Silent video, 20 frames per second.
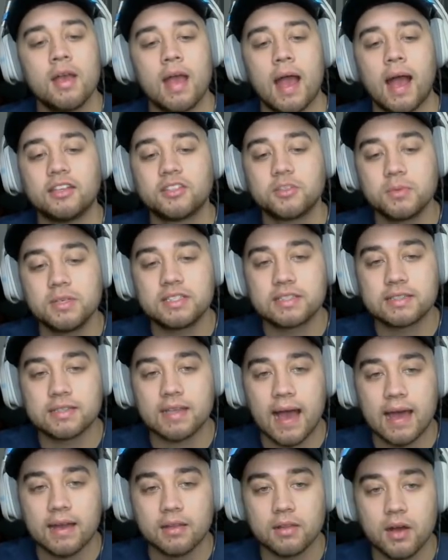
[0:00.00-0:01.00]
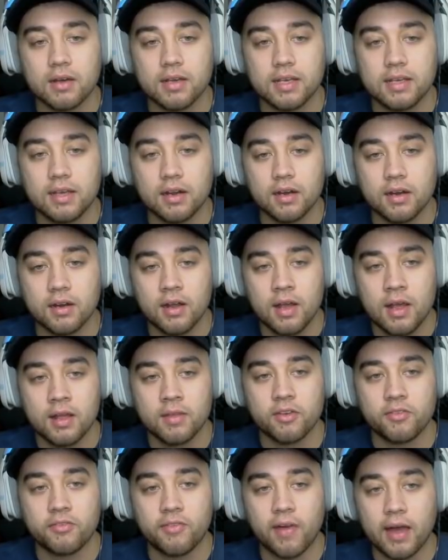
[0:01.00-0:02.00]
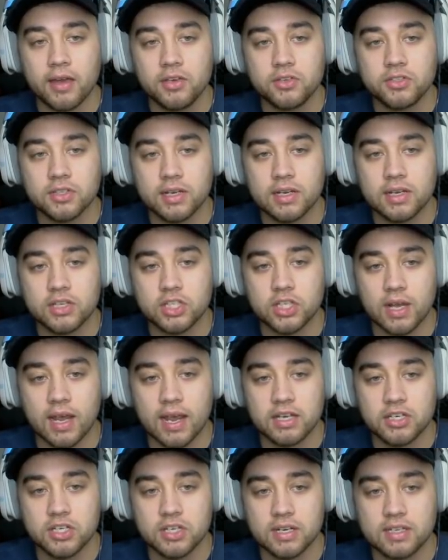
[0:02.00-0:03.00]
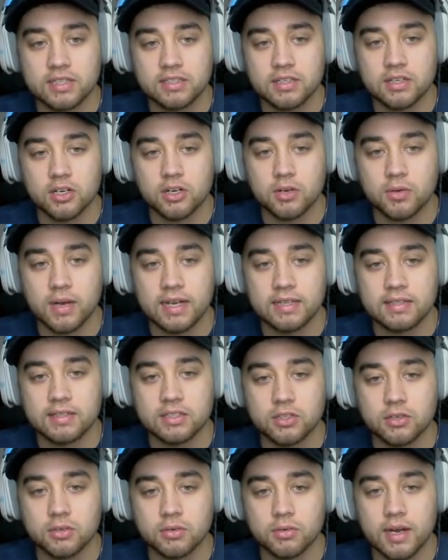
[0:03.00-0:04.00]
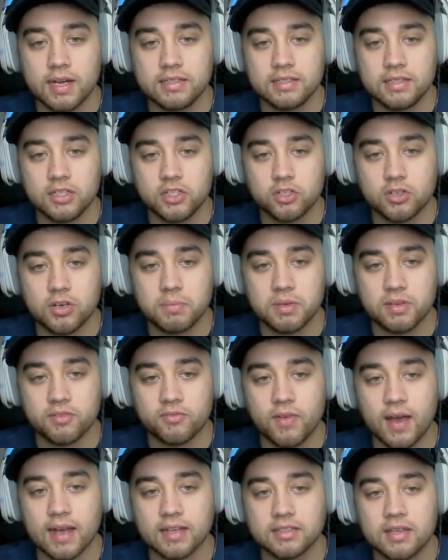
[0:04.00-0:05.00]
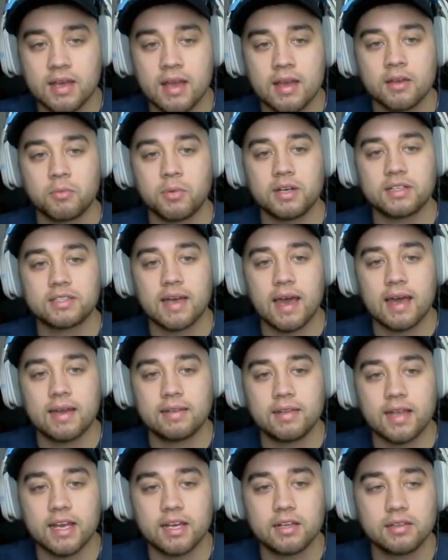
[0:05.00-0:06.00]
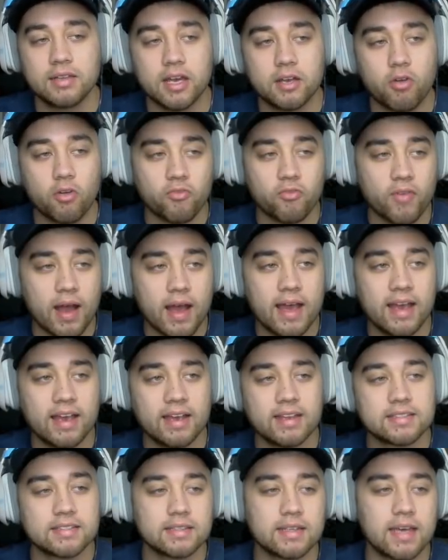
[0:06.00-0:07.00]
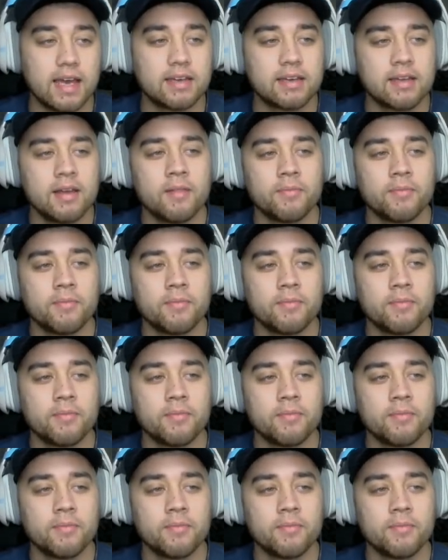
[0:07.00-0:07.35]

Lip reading: as we slide along here, the values are going to change, and it's going to create this crazy trippy effect where it's kind of like liquefying, it's like